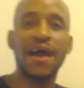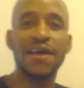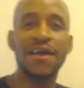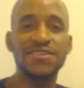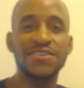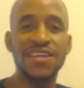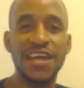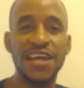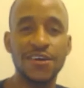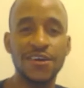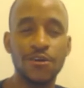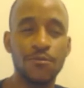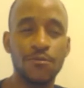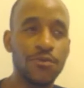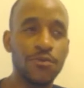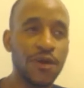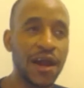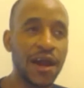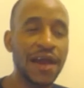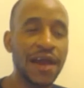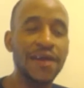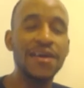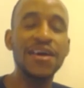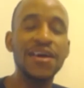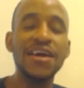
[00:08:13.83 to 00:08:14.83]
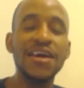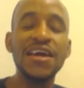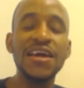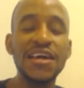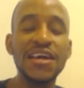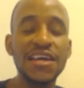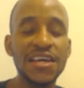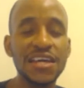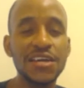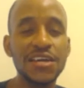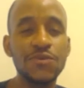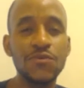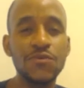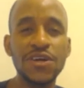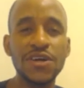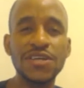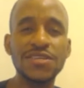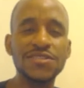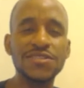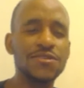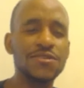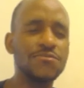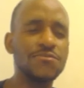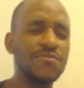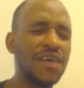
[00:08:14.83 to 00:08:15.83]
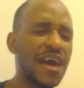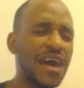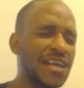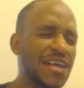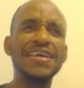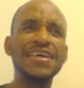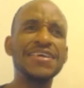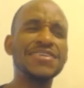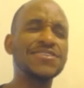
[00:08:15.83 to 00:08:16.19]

by Daniel Bryan. He wins the match.